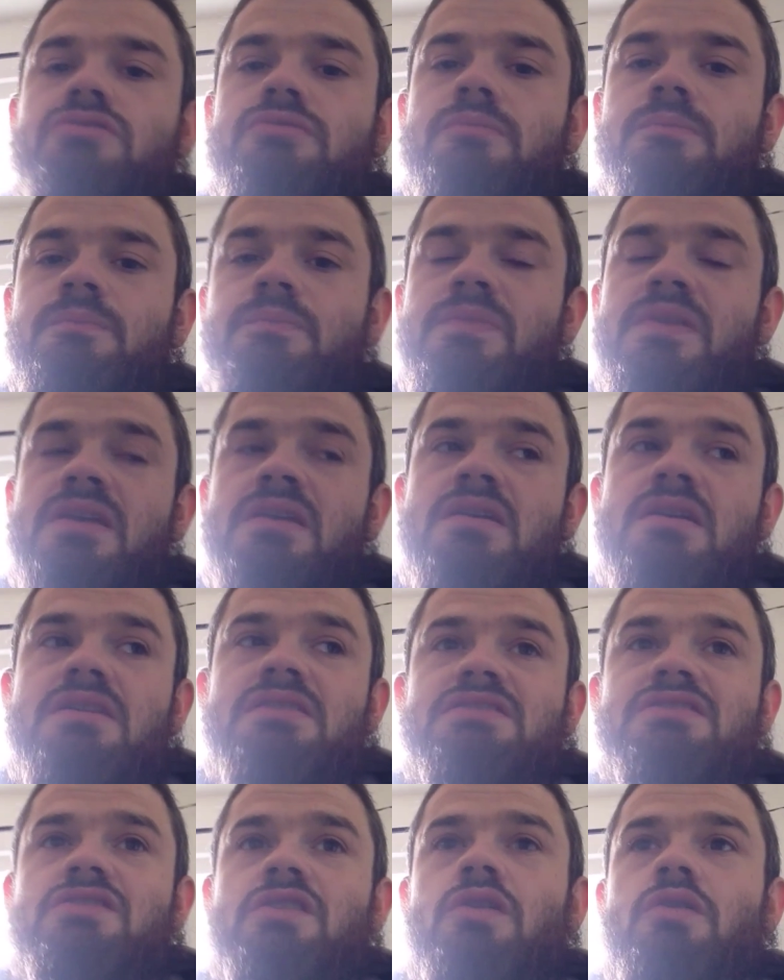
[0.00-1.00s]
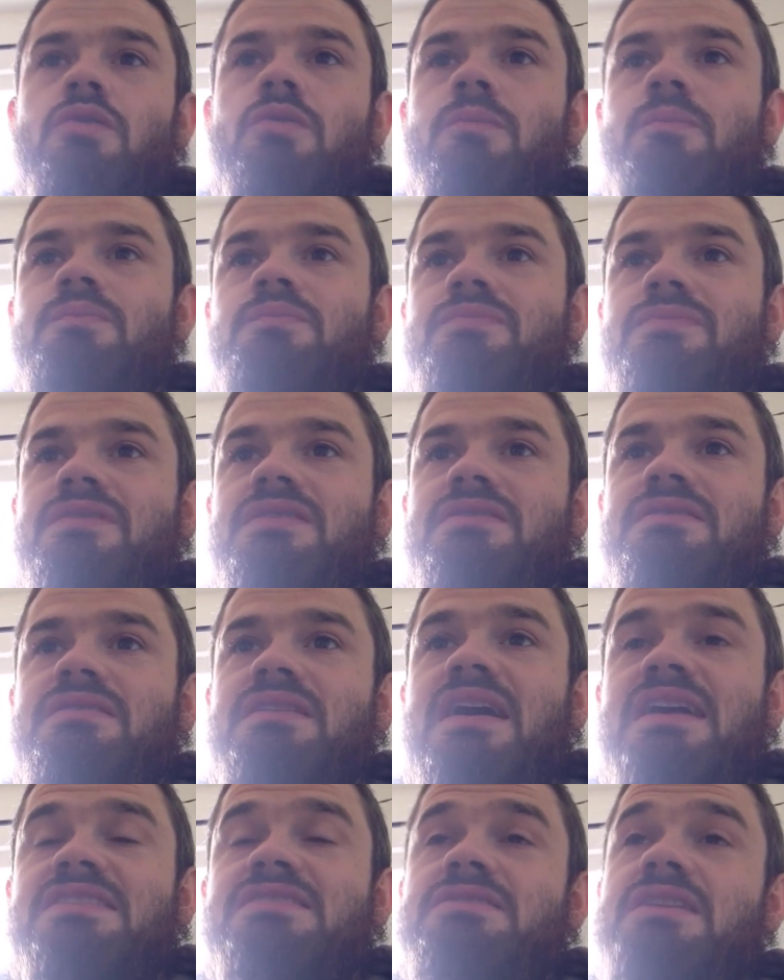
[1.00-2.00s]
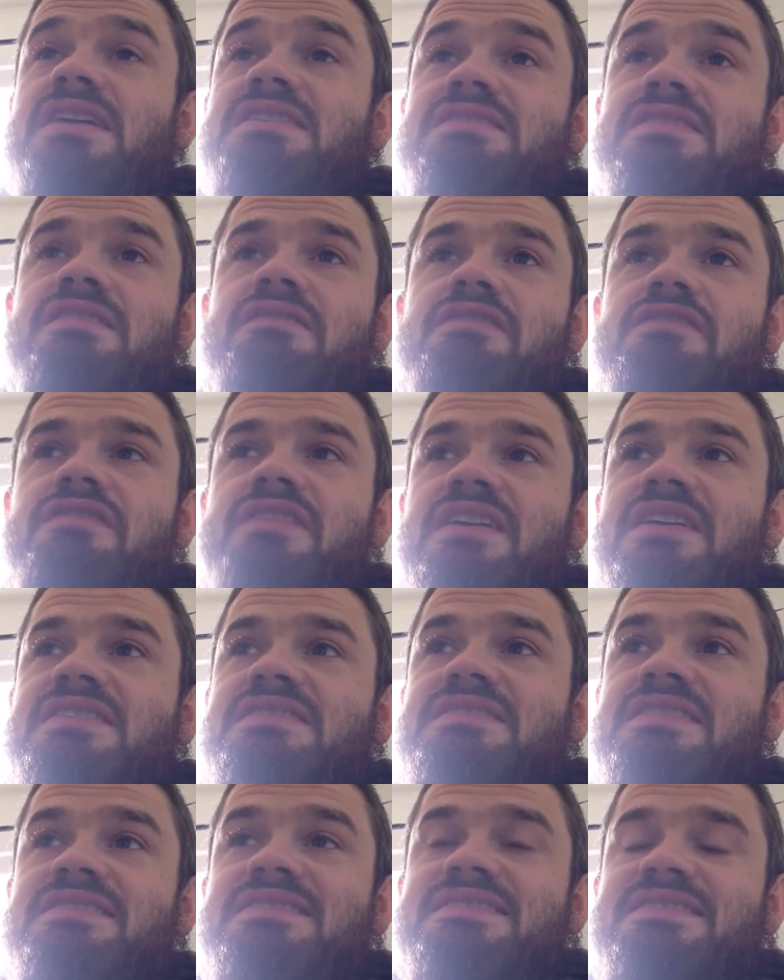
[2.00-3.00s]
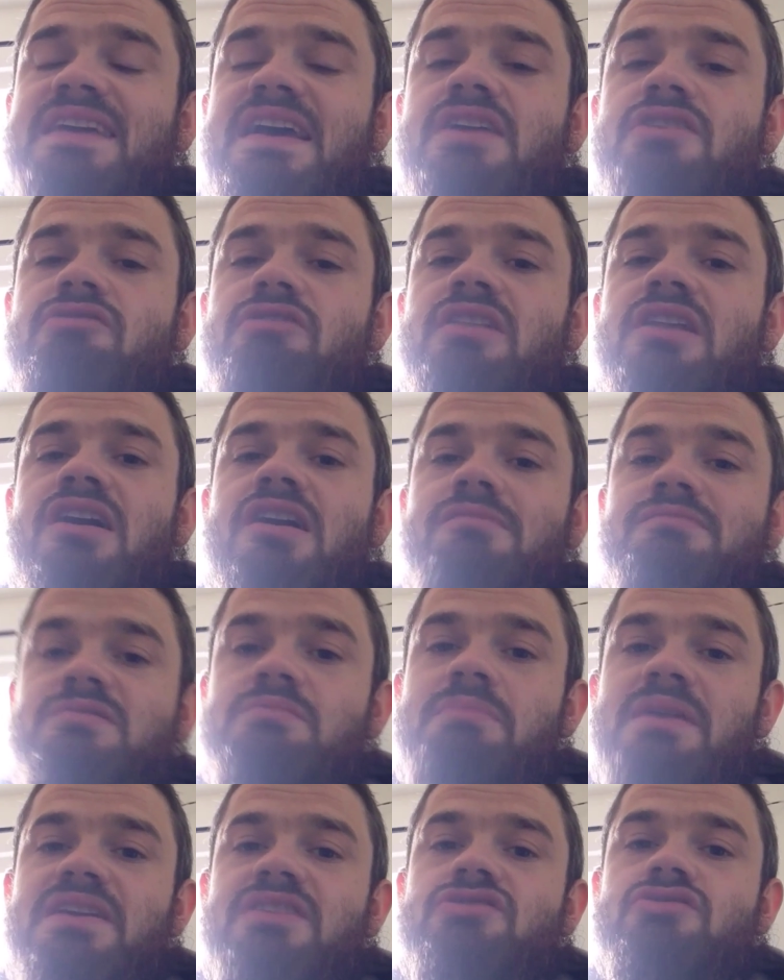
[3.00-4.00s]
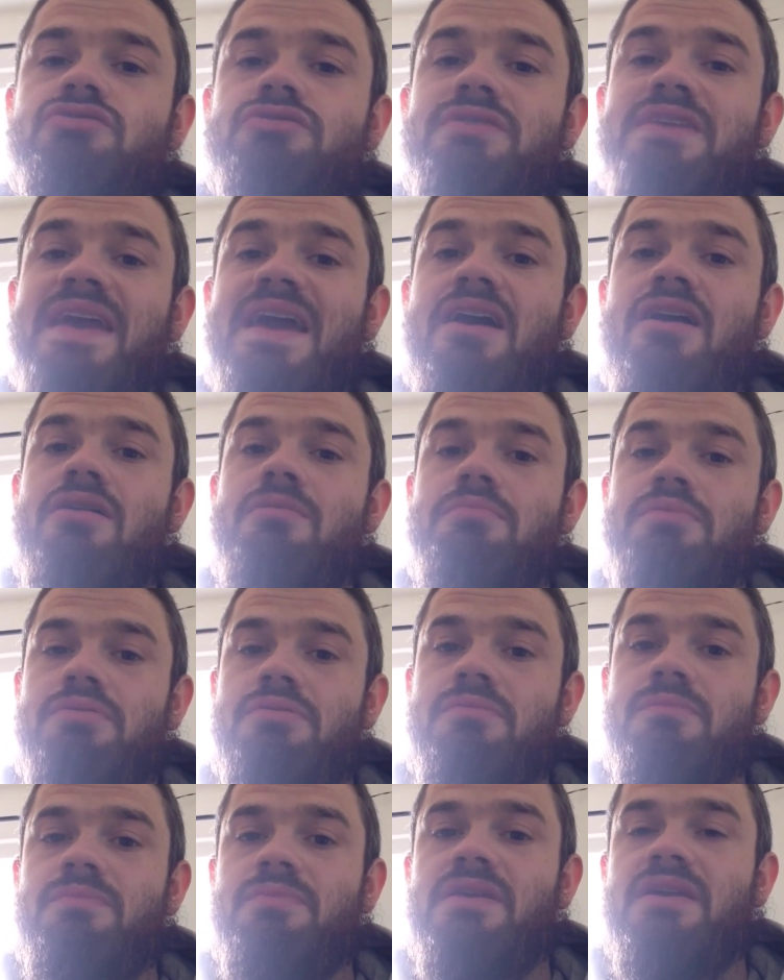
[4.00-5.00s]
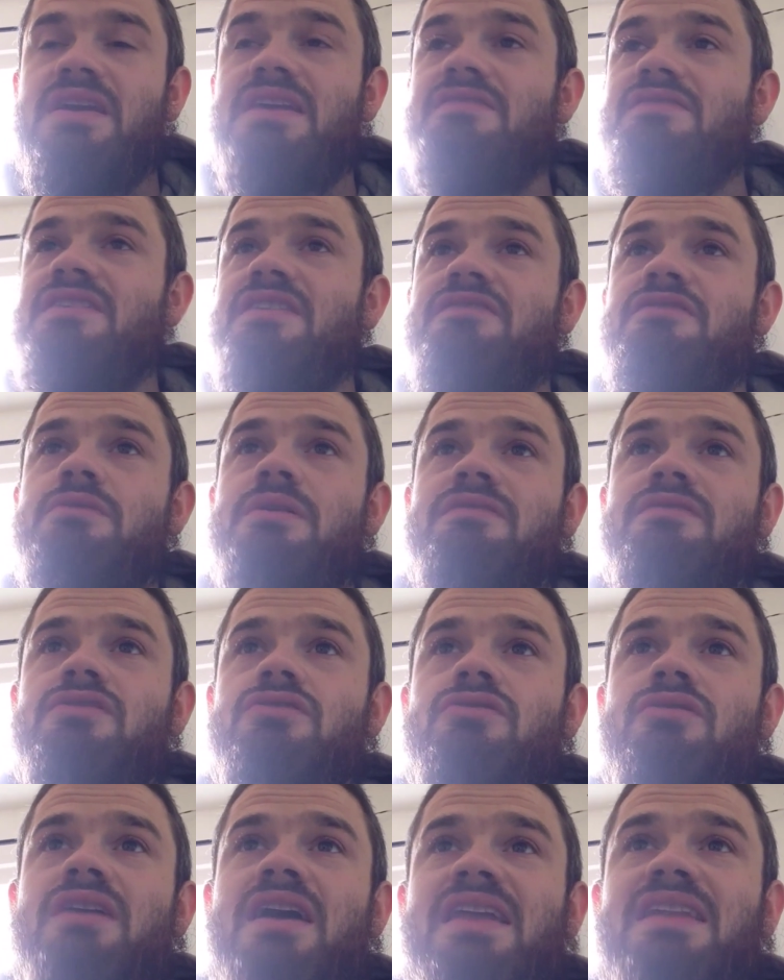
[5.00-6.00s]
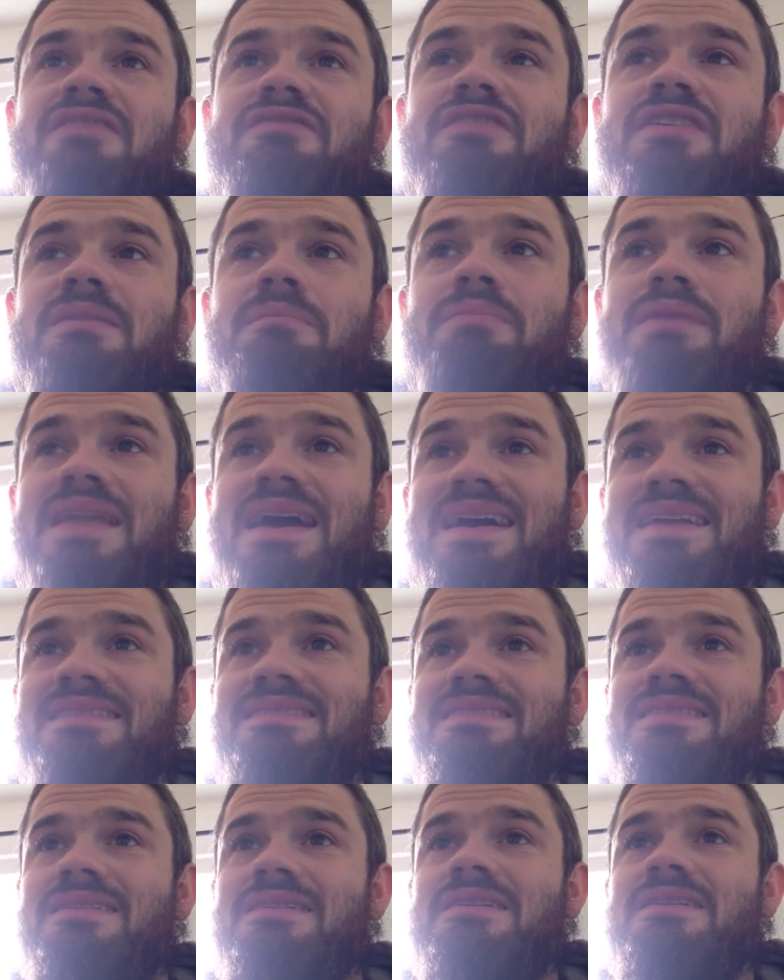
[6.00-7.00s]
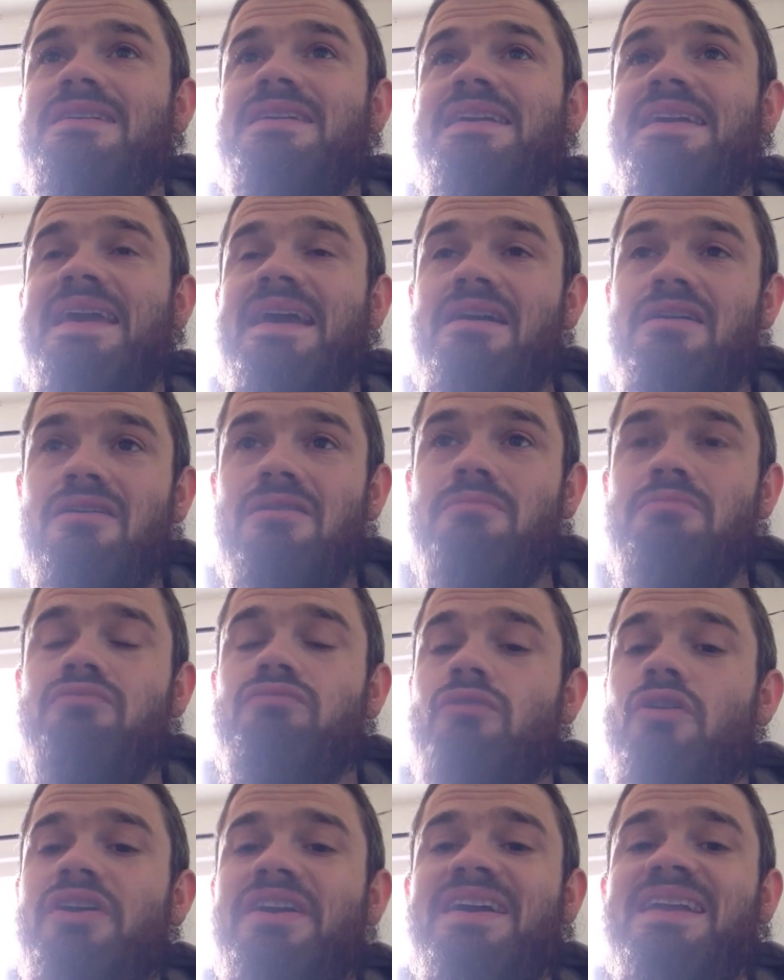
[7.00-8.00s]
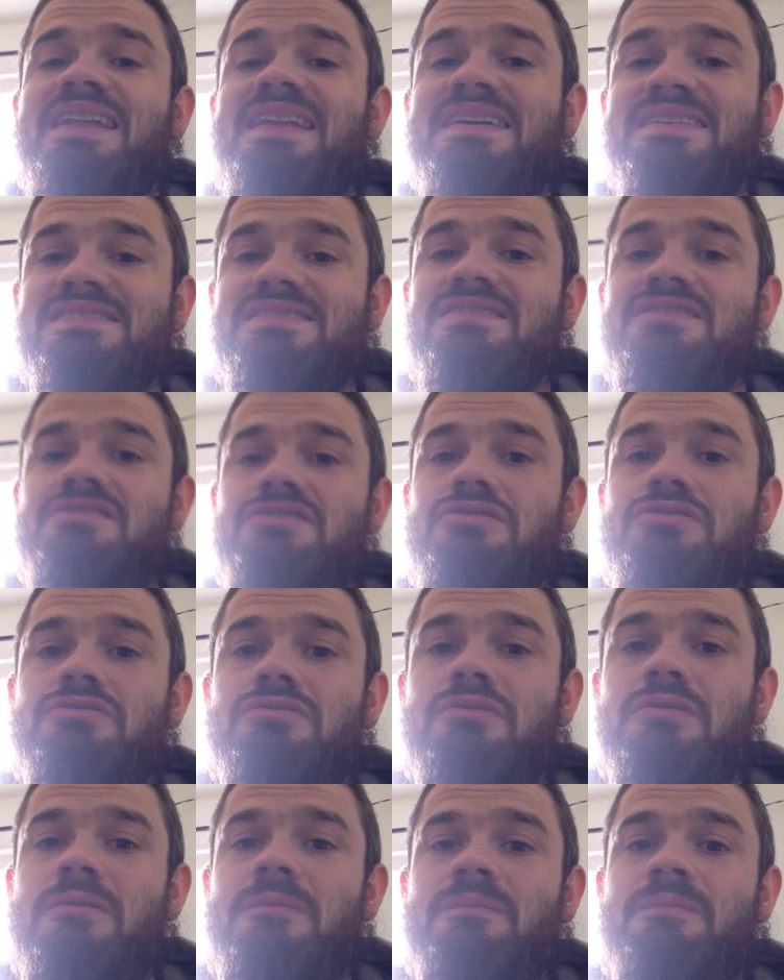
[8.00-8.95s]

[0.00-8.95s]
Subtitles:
to. So that's another thing, is set your alarms and make sure you get up. Even if you haven't got anything planned, get up, write a list to do.